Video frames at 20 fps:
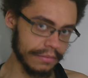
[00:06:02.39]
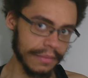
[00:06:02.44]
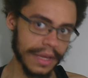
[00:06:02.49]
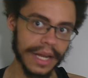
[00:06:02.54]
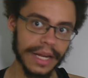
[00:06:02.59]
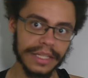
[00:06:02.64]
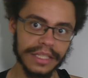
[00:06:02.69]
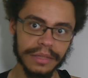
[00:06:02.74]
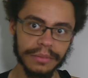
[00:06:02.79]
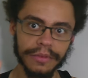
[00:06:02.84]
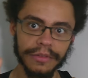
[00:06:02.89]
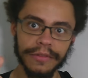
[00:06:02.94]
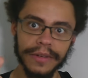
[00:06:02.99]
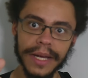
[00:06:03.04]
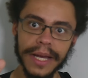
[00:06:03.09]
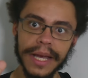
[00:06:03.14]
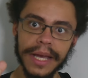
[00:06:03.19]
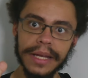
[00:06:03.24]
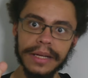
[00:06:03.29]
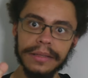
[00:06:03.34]
Man has to
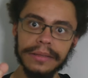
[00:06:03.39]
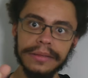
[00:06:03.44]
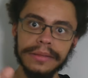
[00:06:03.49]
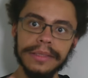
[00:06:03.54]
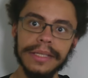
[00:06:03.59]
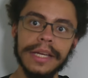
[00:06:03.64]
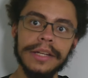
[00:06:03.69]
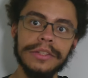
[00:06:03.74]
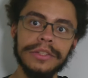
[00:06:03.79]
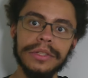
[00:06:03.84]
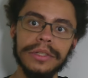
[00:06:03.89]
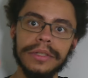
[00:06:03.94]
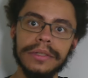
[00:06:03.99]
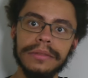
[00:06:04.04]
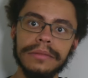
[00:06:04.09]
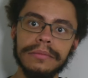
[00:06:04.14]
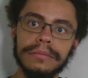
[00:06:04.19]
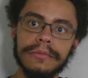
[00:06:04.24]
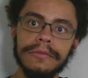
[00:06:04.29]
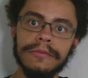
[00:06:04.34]
provide
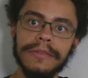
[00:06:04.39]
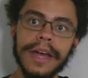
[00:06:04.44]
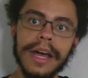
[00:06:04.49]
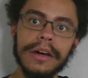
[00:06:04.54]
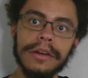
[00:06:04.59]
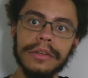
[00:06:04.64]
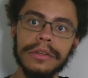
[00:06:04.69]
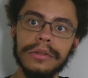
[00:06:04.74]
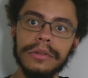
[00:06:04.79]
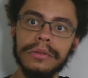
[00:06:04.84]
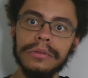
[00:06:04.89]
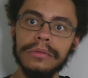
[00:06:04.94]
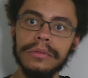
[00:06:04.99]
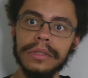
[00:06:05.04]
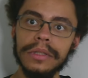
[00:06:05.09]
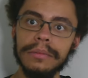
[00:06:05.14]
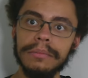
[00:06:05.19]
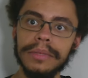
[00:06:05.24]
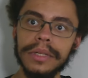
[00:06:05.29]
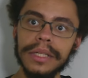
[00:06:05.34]
attention, value,
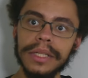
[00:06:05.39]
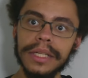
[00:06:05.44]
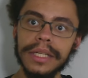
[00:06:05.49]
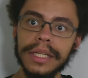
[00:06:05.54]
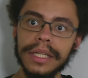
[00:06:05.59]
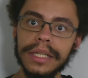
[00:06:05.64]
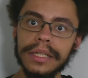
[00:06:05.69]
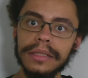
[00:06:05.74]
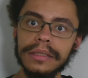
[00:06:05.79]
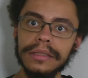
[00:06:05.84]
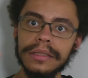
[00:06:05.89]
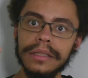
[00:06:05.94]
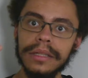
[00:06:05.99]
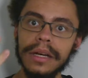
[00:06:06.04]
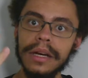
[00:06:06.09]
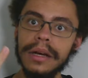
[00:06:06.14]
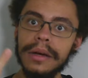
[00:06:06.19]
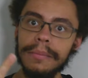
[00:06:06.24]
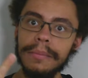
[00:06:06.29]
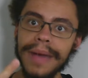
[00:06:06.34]
ability,
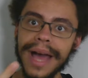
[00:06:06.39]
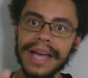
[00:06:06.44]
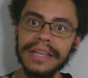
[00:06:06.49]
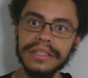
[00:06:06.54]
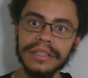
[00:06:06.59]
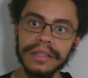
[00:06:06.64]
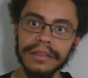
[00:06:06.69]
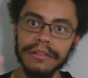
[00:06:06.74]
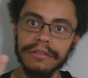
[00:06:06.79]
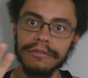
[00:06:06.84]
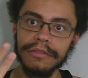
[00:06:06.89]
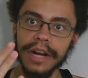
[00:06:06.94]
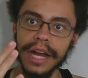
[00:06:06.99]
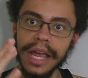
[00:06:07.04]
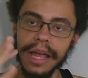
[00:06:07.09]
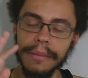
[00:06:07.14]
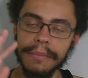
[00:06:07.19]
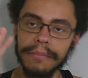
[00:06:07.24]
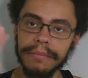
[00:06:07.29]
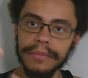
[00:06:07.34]
a masculine
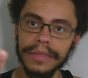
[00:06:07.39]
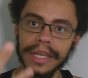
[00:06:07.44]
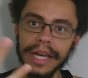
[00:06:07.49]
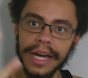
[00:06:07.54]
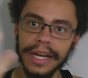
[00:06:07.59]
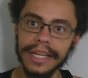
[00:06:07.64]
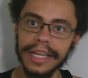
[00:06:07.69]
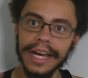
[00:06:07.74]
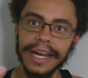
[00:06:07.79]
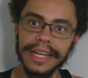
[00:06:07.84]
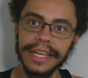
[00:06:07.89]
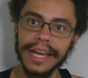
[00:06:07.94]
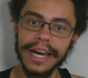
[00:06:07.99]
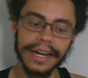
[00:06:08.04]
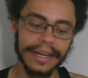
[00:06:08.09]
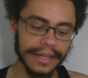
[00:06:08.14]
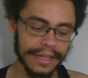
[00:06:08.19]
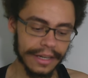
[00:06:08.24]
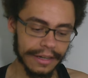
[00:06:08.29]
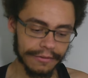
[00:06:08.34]
frame, yada, yada,
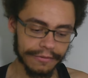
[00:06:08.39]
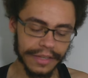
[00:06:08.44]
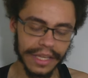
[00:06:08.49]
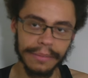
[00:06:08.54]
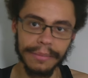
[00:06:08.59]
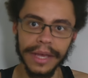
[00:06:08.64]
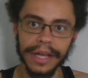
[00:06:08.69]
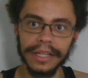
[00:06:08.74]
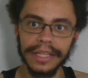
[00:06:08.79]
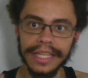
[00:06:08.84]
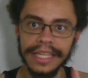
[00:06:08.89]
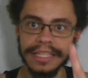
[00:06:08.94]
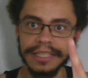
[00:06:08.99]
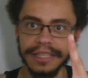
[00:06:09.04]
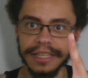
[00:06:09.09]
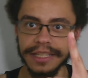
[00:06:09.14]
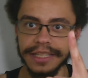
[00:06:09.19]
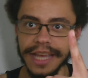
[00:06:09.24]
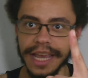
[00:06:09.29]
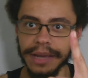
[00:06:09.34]
yada, and a female
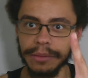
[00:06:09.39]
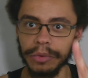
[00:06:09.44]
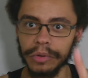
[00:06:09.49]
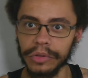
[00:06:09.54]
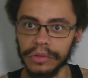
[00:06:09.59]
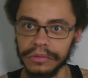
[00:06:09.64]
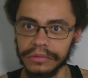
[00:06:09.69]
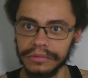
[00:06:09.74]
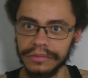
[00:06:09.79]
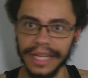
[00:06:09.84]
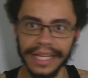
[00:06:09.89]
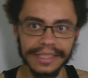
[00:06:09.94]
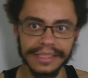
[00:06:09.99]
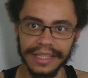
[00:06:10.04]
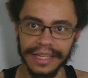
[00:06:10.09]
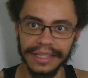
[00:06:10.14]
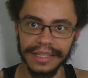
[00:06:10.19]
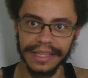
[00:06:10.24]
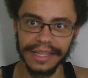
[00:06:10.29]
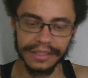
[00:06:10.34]
is the table.
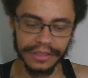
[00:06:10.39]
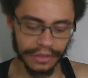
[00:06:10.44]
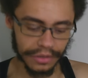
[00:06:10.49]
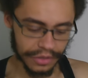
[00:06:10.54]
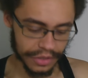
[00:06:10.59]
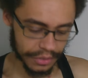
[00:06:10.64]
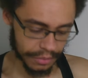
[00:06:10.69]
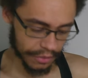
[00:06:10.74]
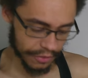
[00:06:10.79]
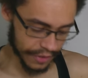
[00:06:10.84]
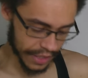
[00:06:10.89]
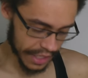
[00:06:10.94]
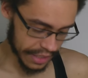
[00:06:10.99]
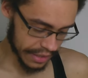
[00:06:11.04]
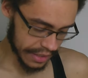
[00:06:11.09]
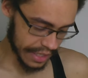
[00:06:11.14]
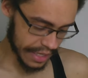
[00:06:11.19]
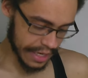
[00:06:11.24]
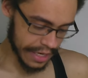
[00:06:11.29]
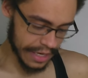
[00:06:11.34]
That's it. That's all she
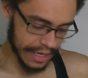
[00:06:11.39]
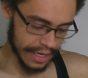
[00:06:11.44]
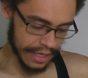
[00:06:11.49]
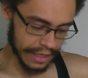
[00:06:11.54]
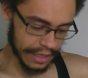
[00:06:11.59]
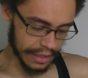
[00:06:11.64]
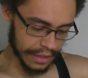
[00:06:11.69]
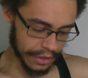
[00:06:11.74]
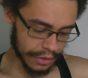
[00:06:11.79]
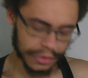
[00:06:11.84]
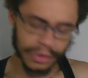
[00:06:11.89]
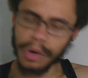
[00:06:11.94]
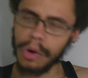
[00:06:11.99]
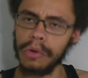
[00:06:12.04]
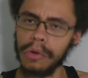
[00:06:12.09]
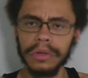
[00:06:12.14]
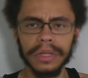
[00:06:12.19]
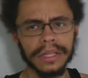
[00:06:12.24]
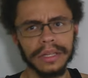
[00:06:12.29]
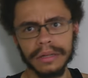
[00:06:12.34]
provides. You're
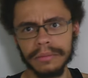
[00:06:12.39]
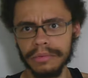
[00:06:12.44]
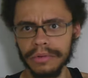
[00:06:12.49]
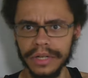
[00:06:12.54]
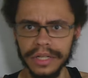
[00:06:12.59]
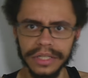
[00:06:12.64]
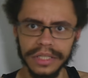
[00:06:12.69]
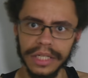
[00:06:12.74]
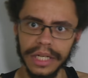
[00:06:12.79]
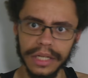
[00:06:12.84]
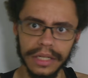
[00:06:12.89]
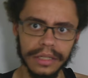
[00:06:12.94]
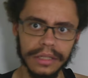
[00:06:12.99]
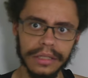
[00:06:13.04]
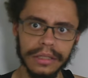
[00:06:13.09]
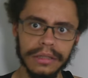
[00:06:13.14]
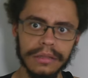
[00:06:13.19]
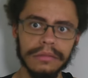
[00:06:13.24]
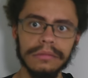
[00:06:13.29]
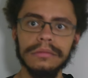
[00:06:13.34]
totally
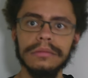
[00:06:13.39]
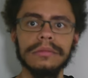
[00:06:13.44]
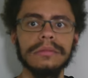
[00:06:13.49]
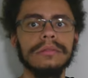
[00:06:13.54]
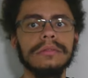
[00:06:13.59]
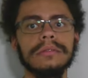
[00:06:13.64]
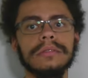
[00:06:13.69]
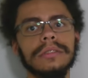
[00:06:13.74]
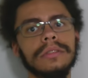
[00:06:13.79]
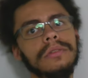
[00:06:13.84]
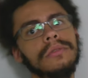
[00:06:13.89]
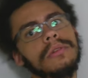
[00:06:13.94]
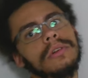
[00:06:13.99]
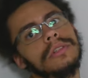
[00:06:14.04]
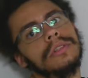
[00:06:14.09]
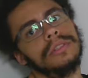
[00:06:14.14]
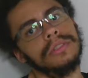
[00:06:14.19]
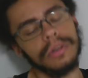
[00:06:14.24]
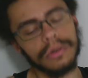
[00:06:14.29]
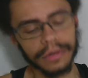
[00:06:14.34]
unappreciated, dude. You
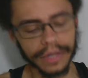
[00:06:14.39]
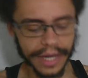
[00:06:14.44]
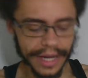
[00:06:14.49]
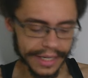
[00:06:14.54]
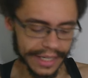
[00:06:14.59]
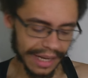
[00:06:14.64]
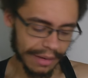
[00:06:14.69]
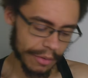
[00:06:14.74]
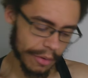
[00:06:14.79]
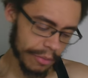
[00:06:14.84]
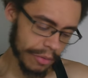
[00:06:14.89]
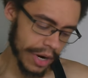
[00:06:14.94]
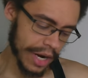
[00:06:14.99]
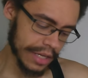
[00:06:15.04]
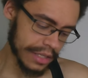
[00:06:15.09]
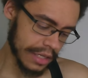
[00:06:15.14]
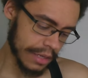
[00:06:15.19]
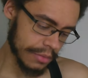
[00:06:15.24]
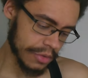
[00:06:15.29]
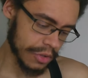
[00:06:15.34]
are so goddamn
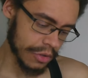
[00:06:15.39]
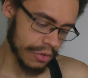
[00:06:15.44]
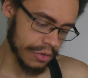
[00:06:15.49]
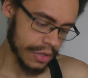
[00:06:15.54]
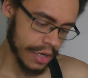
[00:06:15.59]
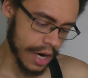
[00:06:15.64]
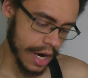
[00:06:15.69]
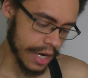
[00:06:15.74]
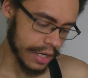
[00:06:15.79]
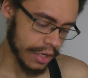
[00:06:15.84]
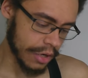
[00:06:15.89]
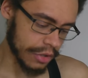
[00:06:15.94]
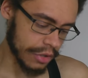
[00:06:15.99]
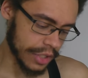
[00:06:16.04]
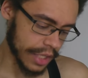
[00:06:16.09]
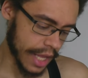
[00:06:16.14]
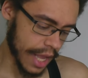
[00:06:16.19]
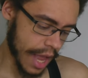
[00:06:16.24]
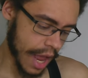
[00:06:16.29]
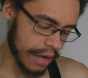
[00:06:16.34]
oppressed. I'm so sorry,
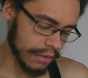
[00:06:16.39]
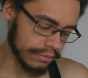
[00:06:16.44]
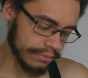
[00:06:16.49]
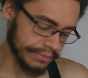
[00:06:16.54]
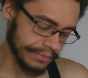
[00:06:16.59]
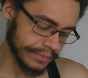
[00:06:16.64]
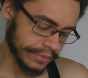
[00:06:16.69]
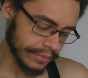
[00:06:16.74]
Doja Cat.